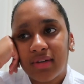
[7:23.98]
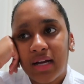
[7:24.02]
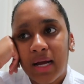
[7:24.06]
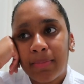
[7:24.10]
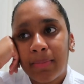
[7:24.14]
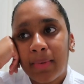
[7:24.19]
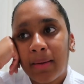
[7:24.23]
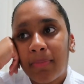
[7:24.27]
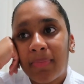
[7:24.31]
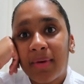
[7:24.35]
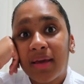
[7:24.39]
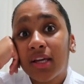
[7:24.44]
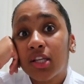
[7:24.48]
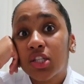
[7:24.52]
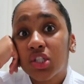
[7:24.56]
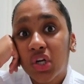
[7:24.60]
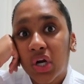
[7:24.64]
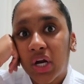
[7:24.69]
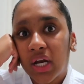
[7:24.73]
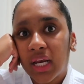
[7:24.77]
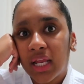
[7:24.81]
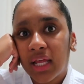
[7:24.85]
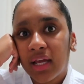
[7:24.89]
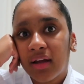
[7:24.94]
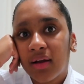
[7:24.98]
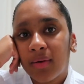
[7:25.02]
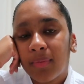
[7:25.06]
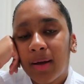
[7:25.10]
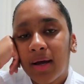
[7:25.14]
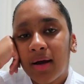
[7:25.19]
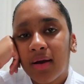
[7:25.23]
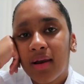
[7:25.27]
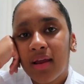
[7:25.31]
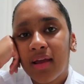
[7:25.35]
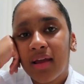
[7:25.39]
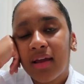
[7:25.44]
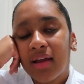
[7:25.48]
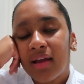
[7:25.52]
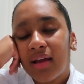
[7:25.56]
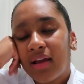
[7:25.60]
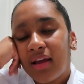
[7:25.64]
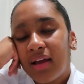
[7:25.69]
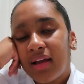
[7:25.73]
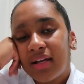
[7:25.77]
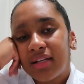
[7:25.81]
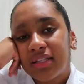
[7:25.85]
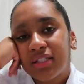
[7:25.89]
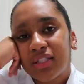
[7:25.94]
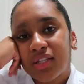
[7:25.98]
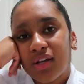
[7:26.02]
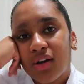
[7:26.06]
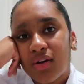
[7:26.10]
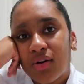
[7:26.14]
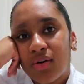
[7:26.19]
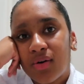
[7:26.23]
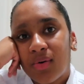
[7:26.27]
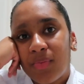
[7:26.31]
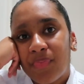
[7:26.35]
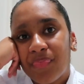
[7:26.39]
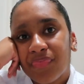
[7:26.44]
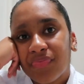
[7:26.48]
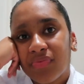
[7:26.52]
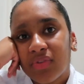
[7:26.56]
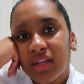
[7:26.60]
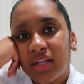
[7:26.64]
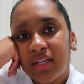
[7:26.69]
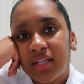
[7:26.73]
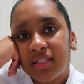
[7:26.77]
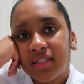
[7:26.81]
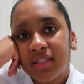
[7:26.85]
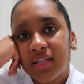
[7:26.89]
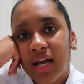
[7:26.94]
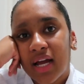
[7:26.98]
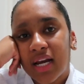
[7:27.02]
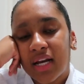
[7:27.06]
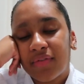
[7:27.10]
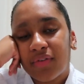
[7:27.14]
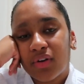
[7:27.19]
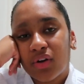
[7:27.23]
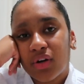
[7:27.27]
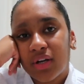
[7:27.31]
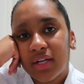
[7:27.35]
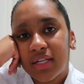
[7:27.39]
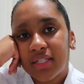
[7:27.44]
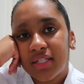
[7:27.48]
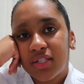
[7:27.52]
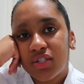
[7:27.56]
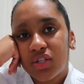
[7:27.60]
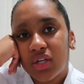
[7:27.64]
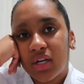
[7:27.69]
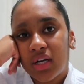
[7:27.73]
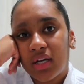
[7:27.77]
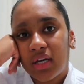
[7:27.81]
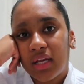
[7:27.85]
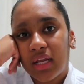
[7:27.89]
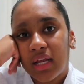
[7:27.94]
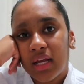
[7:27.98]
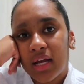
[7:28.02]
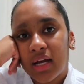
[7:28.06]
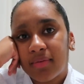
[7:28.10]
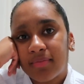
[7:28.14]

I'm my biggest critic about it. So it is kind of a crazy journey.